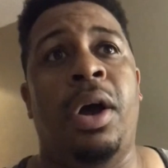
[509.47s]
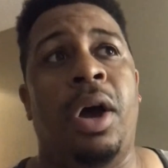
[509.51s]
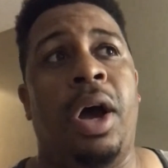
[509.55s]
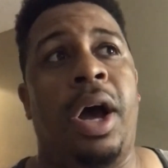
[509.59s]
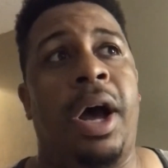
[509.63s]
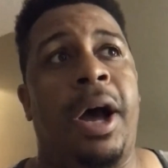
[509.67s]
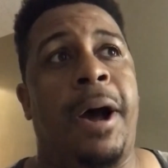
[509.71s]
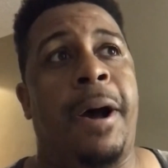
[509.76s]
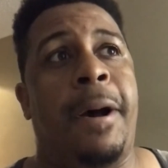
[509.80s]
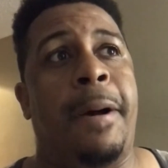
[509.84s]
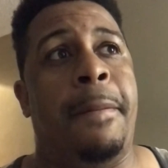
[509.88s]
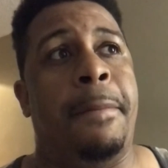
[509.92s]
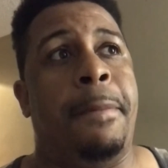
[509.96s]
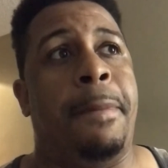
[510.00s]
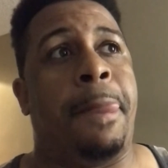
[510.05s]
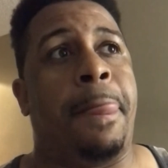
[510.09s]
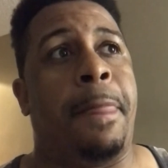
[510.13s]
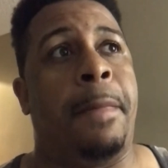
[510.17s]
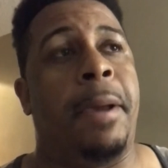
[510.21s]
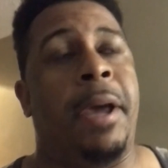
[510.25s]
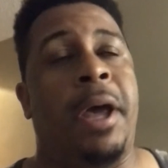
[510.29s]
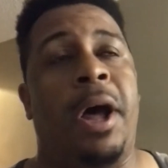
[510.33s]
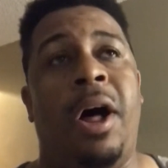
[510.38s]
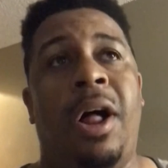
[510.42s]

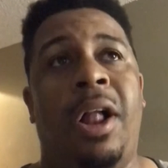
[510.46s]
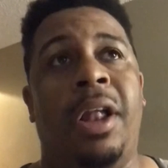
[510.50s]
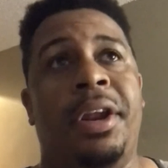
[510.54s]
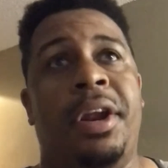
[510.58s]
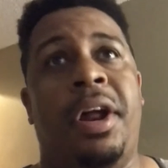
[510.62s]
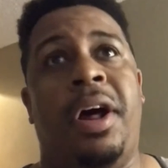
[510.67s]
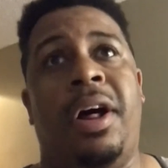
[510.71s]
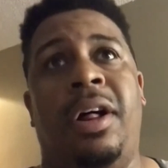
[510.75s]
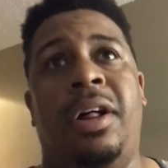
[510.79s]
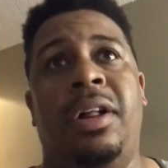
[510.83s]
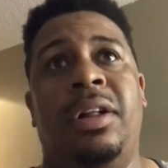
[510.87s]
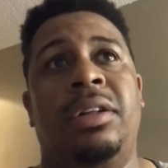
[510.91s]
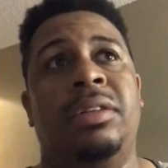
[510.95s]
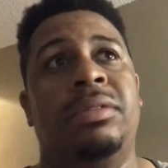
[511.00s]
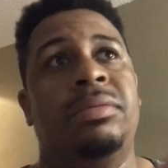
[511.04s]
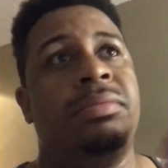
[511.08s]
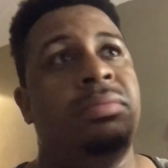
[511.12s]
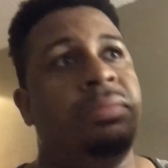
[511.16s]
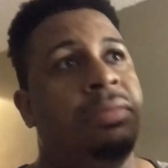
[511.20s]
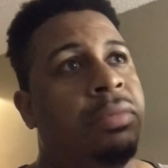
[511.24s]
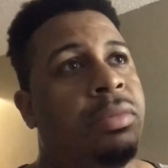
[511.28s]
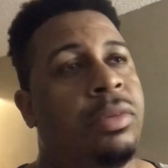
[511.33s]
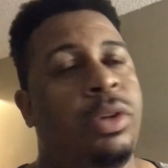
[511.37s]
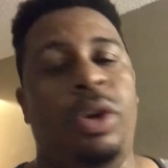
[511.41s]
all in all,
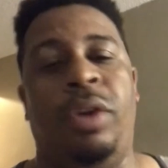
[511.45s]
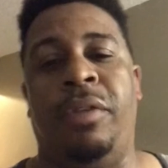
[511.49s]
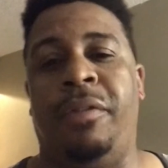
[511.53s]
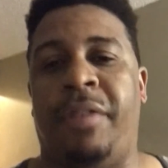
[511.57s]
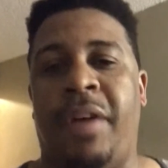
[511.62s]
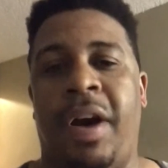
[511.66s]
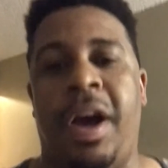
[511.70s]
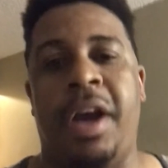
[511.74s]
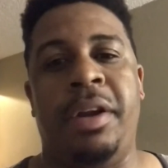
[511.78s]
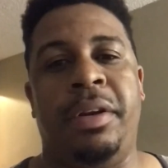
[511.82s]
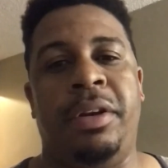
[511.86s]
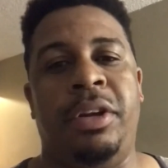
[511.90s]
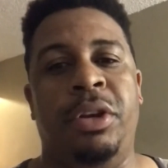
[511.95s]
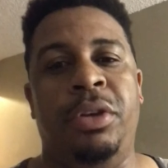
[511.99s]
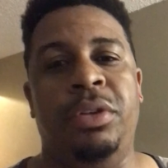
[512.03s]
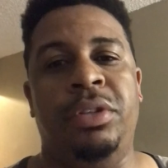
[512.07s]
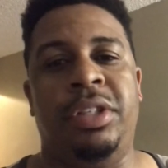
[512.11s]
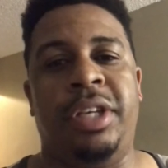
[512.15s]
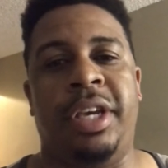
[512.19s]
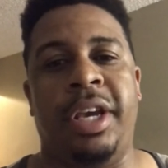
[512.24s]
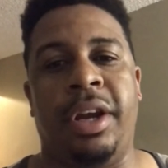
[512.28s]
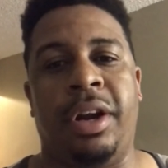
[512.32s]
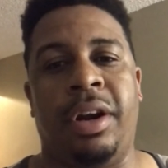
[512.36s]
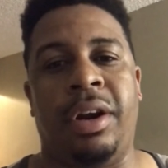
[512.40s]
you can find
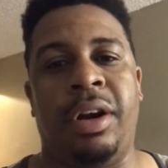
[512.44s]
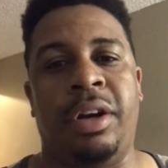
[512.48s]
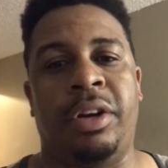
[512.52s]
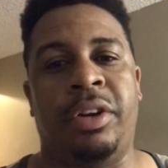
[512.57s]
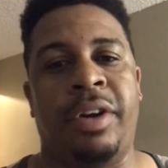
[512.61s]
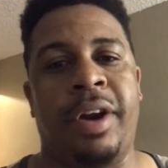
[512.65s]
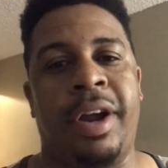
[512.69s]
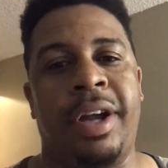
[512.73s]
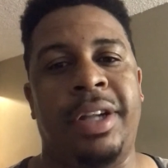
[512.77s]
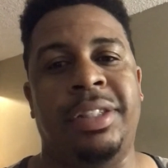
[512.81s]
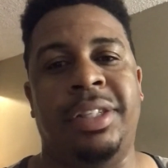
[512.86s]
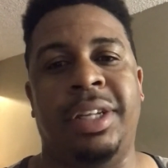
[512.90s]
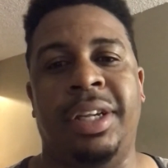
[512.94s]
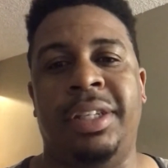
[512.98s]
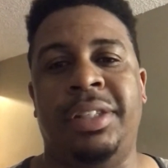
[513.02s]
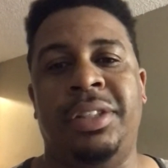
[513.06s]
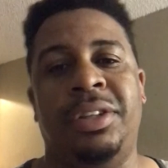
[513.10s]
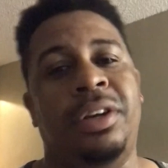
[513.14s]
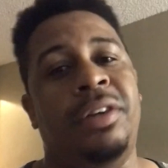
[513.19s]
used gear on Craigslist.